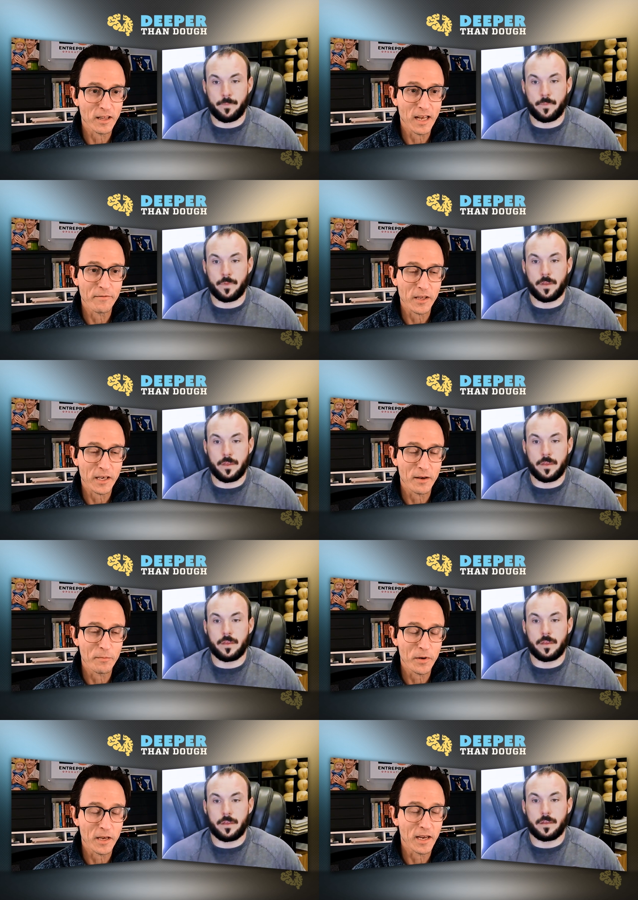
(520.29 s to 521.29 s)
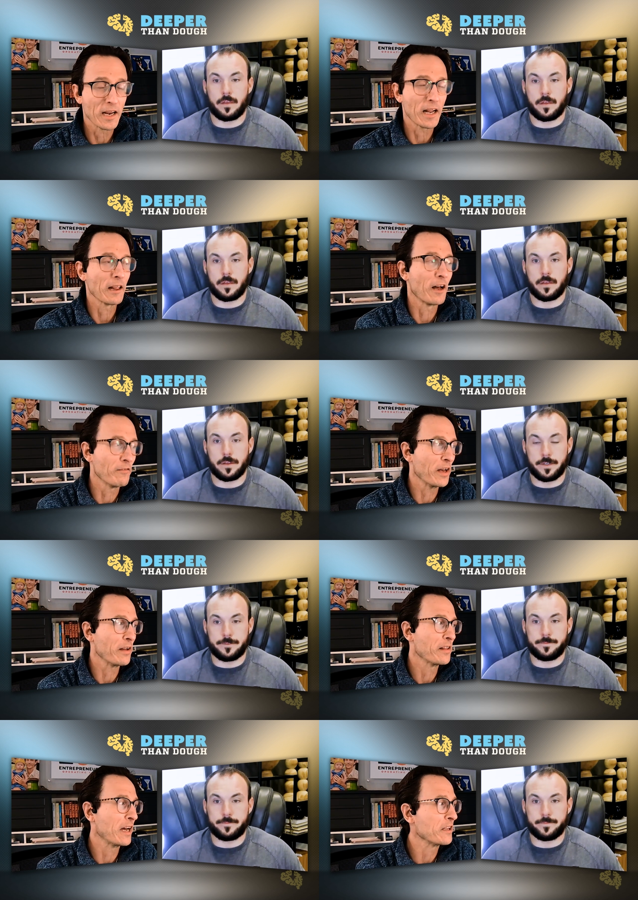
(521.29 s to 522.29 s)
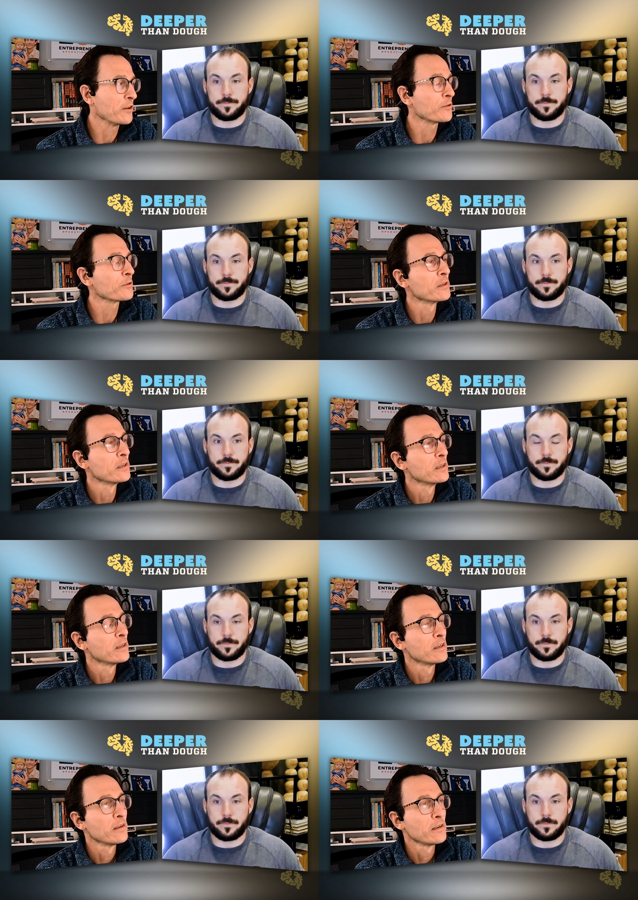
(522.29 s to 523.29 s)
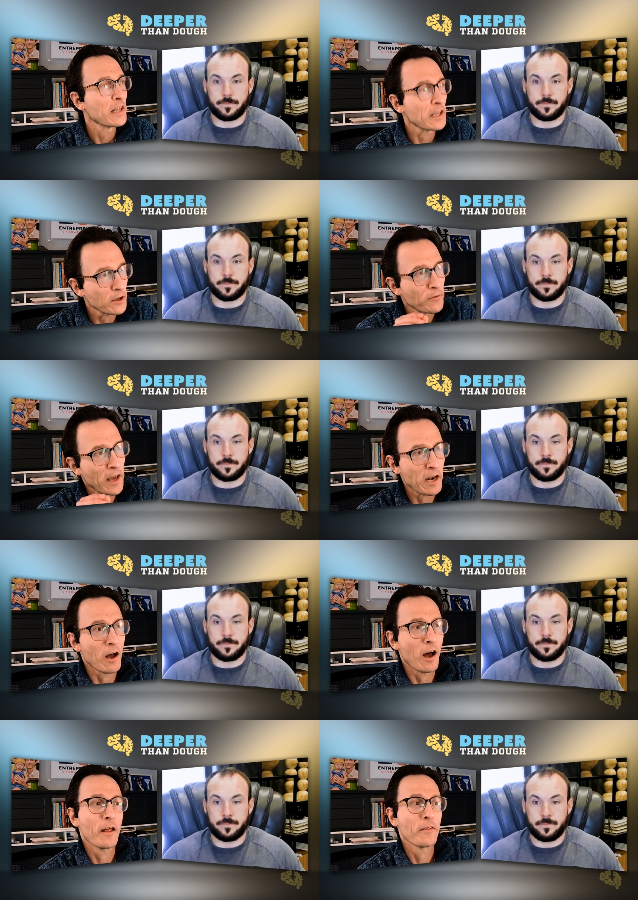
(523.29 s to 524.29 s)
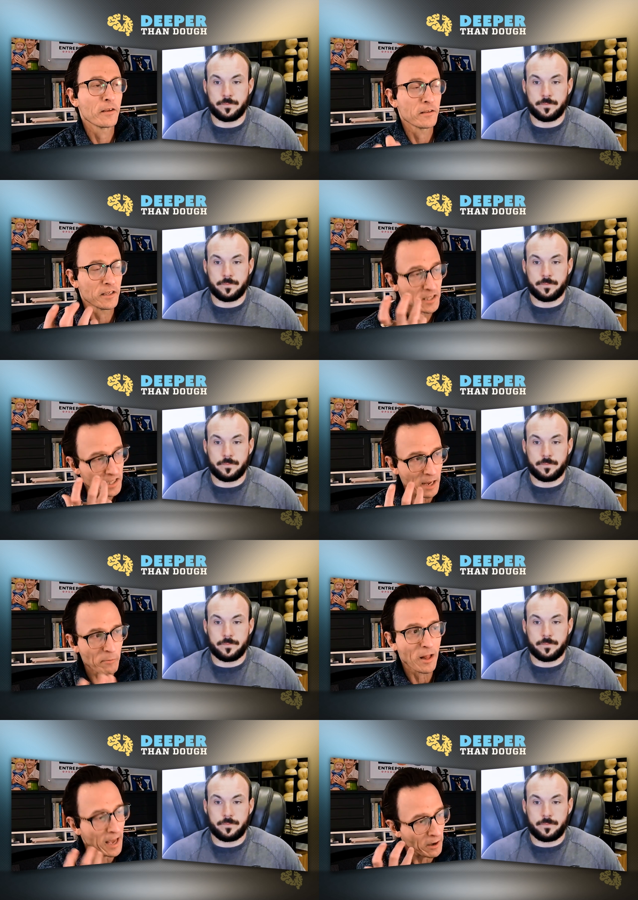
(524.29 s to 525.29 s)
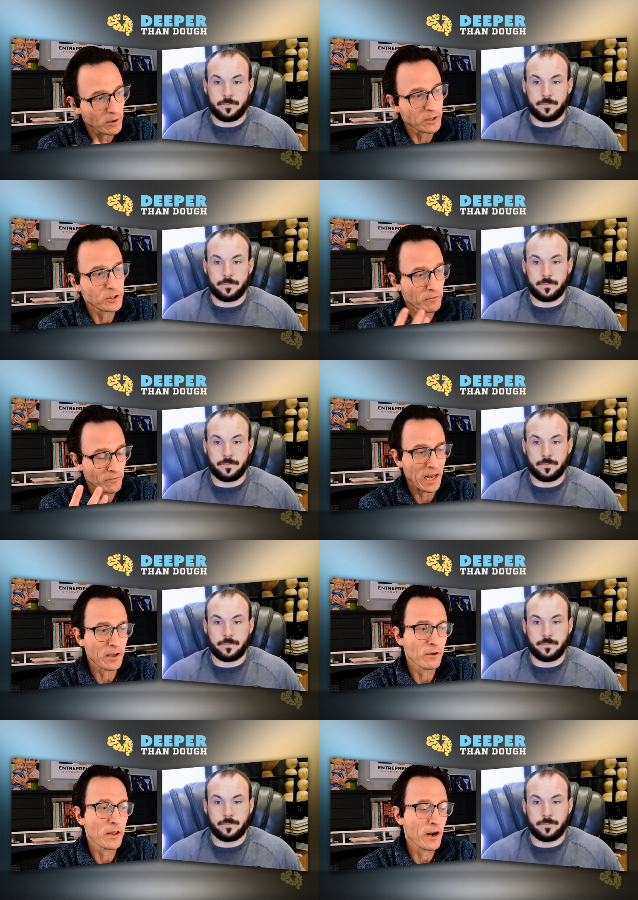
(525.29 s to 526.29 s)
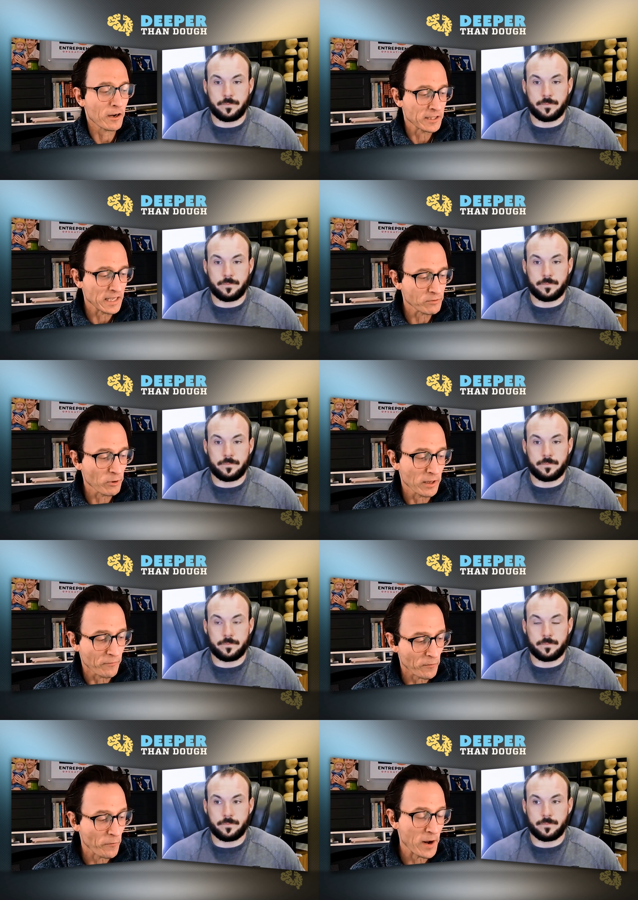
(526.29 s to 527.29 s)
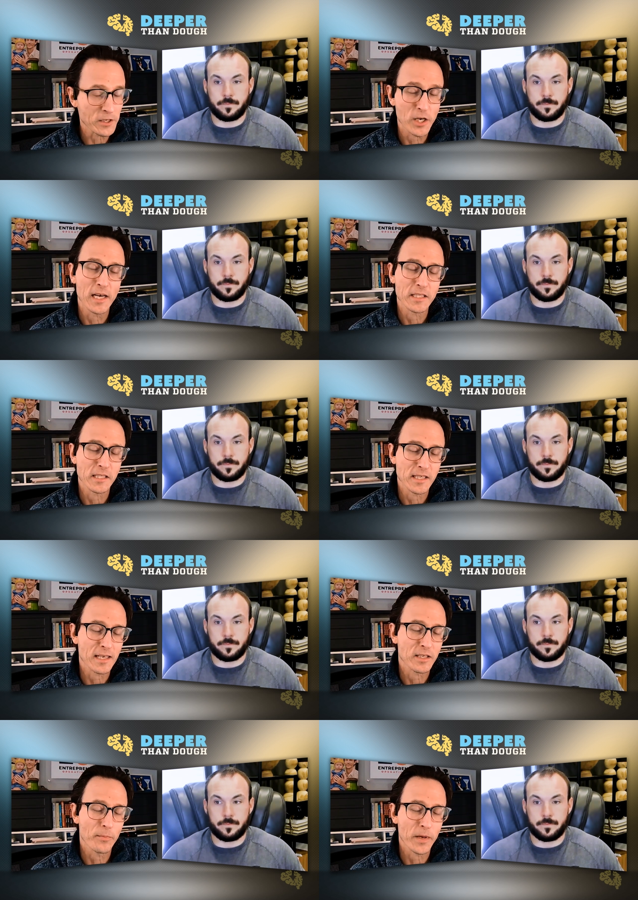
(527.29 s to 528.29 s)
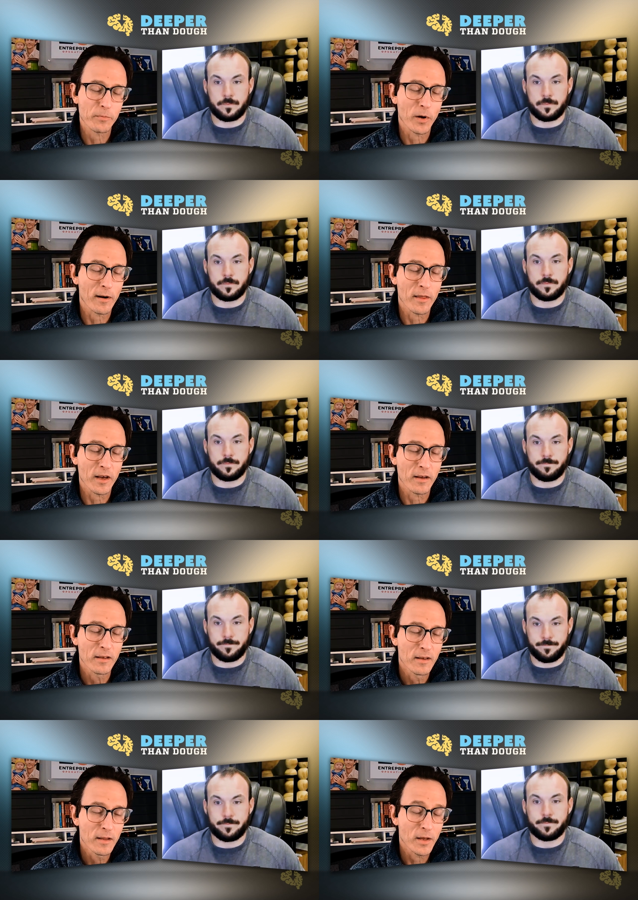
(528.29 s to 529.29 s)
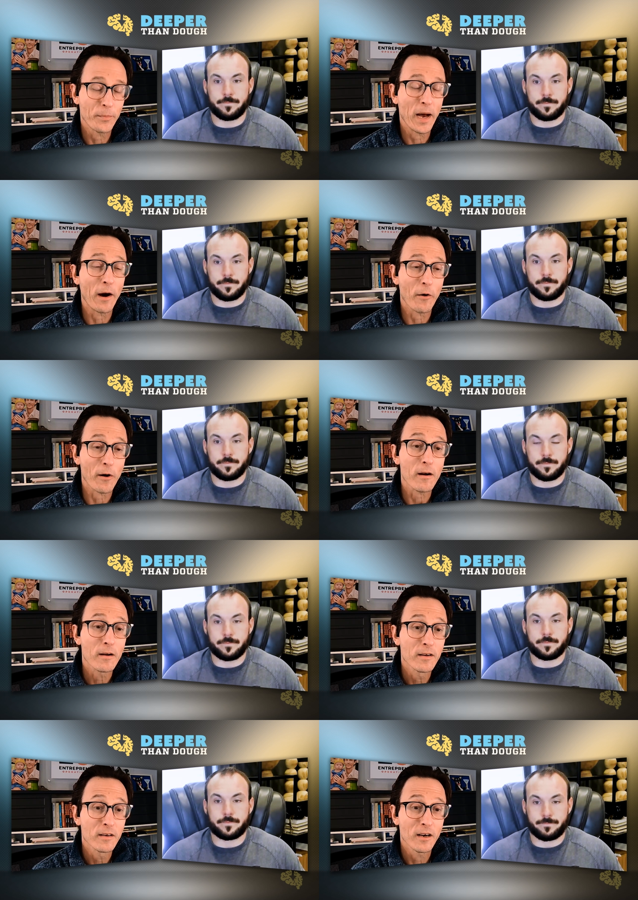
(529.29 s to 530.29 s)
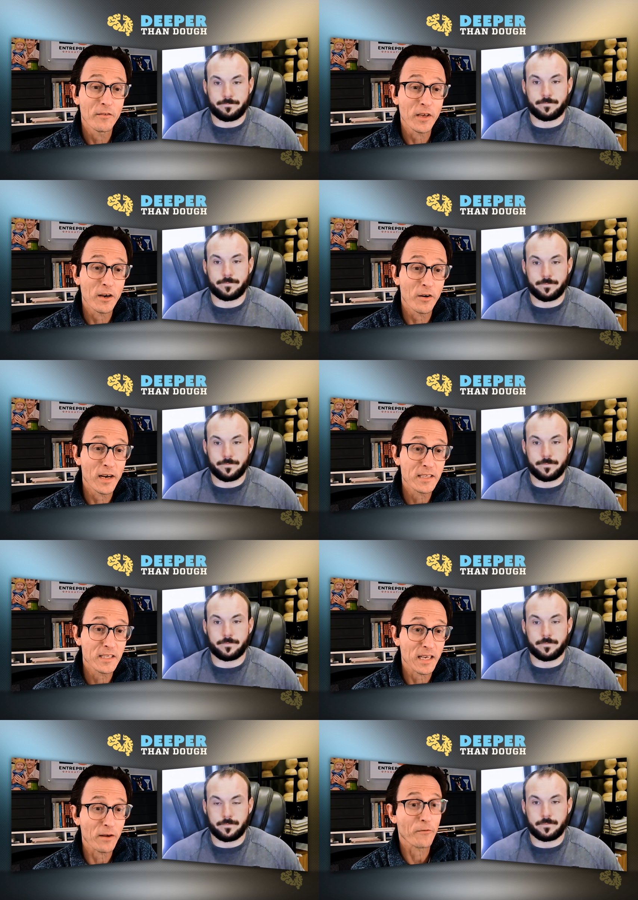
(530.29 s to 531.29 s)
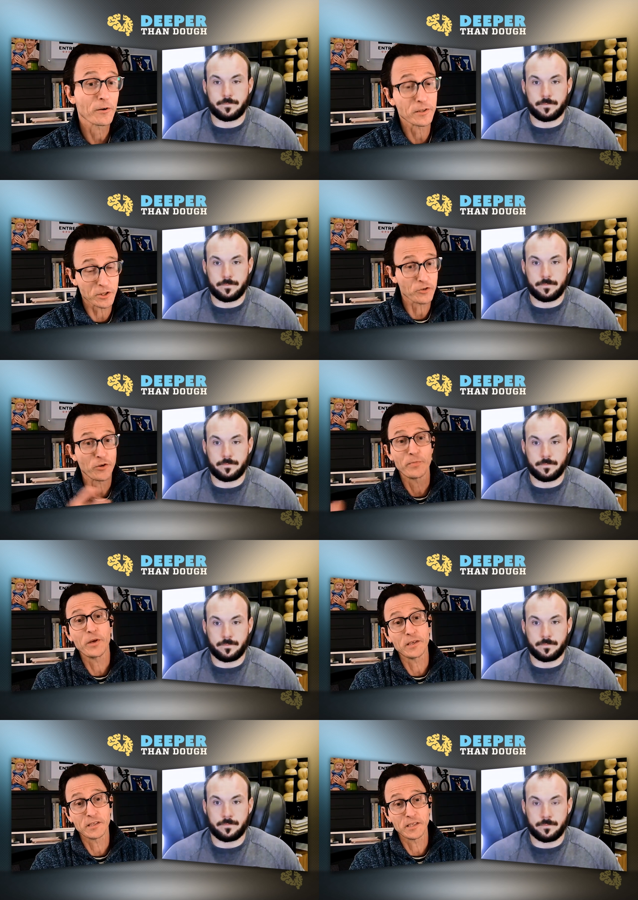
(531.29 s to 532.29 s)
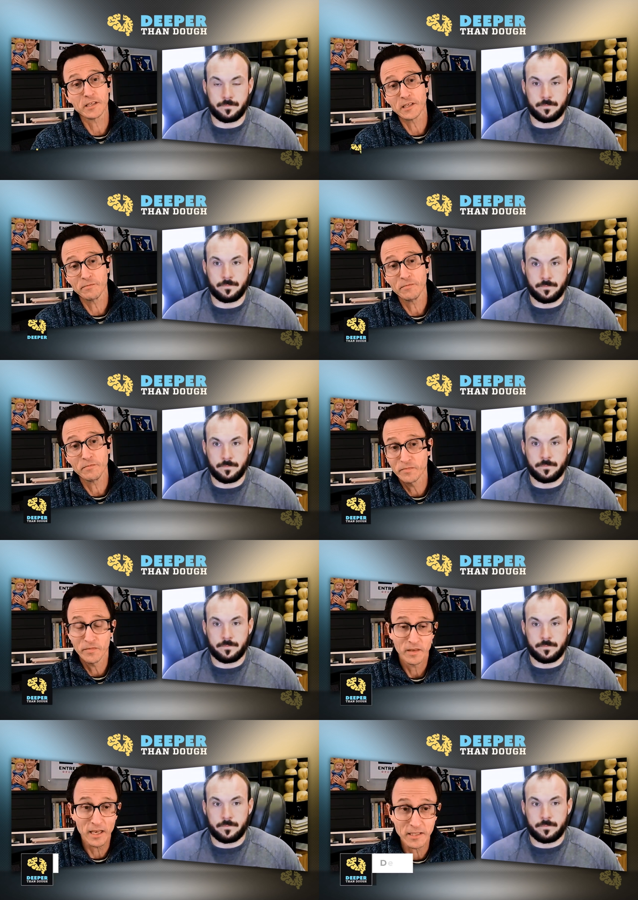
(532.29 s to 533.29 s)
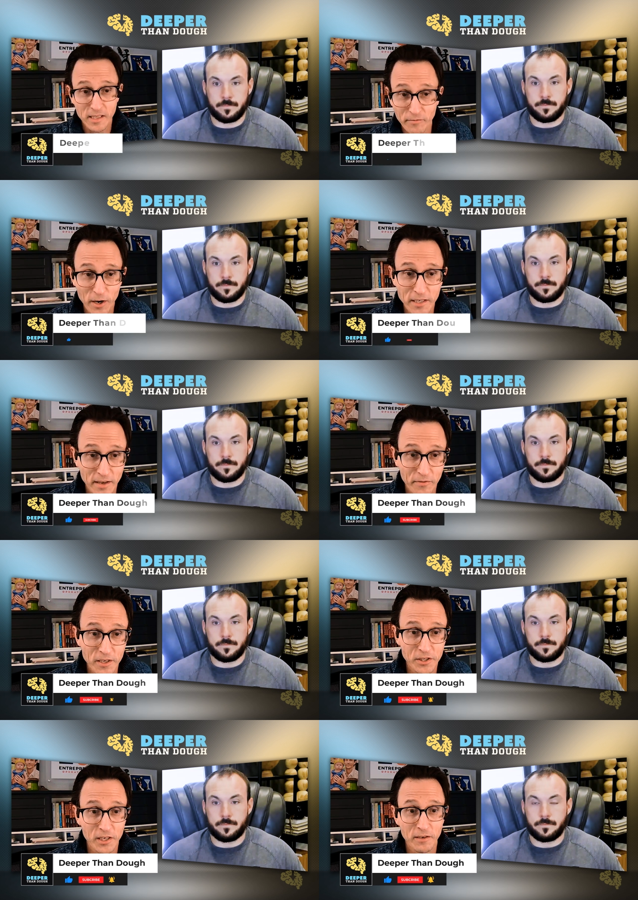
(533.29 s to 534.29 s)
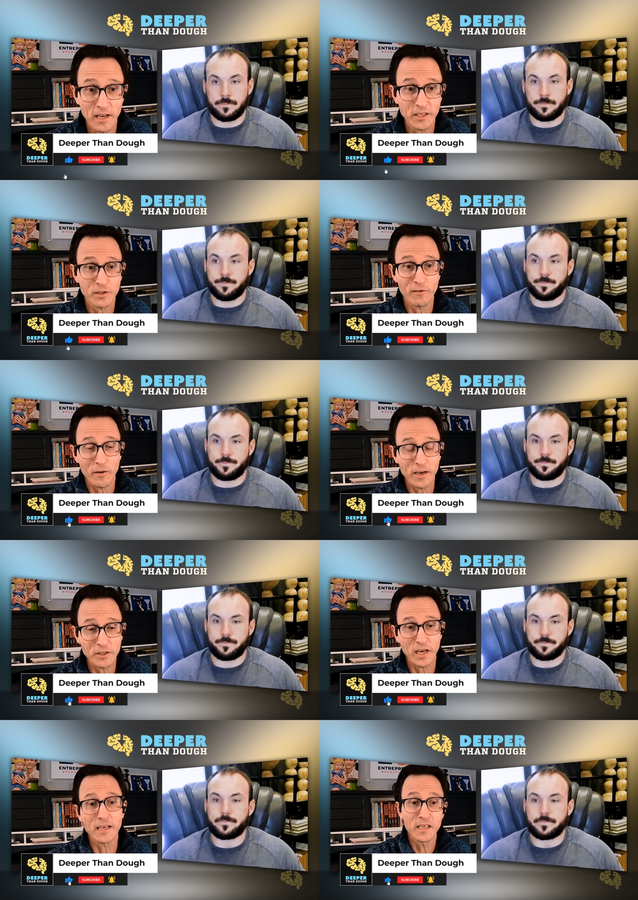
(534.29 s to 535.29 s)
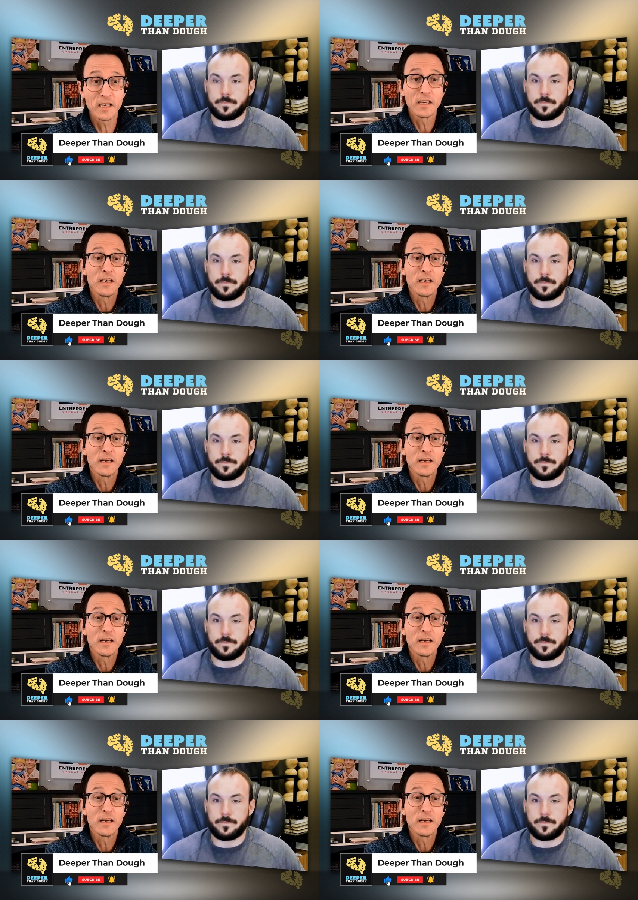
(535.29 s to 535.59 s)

Speaker 1: the life of the company, and, I love that that you that you've hit on the, the same language value there because that's really for franchises. That's a big part of the the power of EOS is that for a distributed system, that is the very definition of nature of a franchise